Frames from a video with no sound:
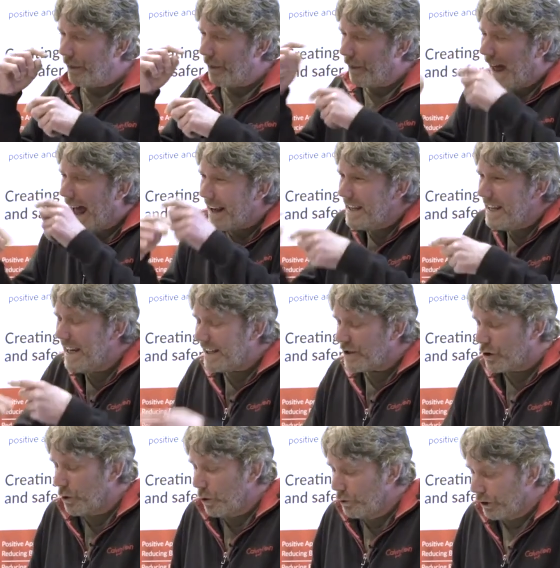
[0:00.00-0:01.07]
that
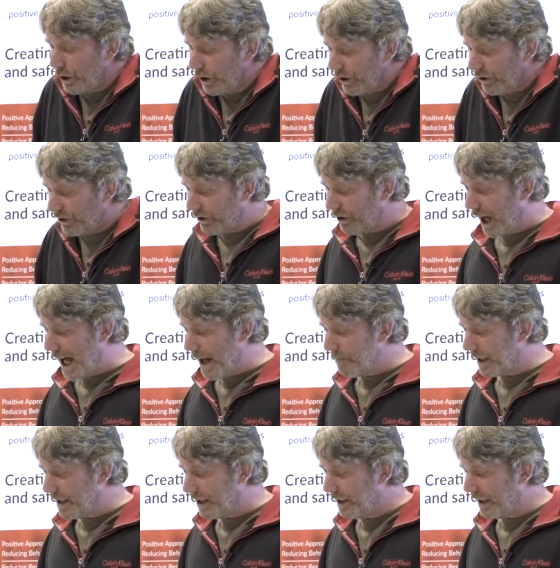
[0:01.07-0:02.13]
literalness
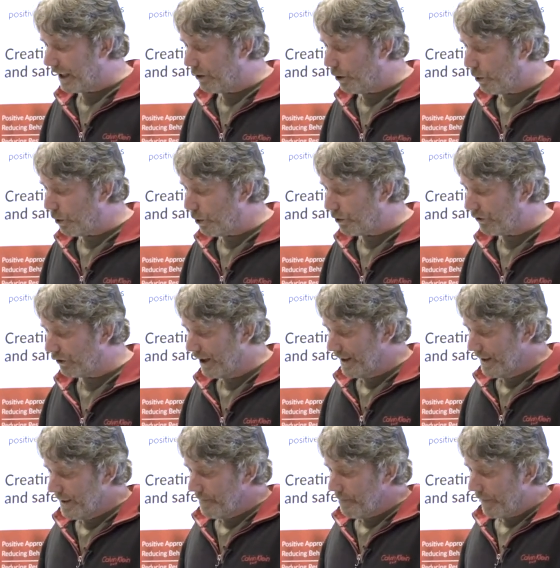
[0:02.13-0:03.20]
um, can cause
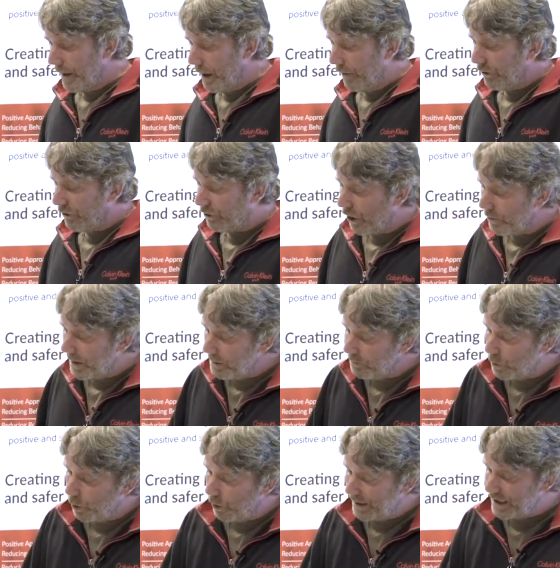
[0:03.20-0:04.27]
so many
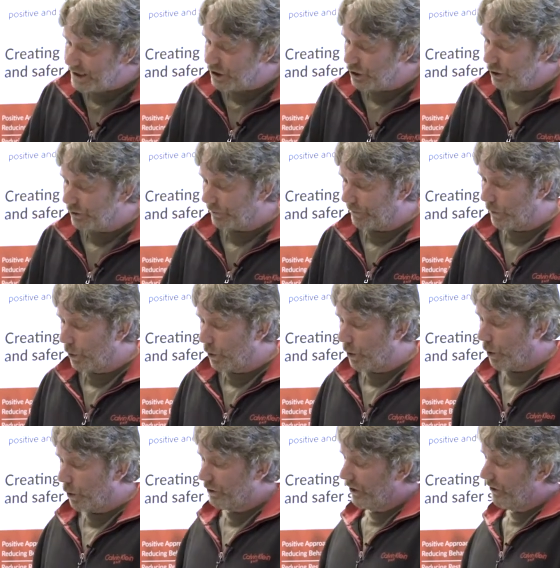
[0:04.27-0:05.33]
more issues
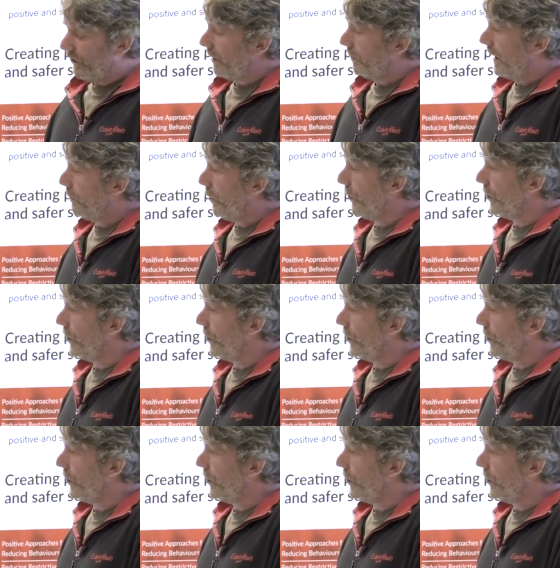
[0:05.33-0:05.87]
for autistic people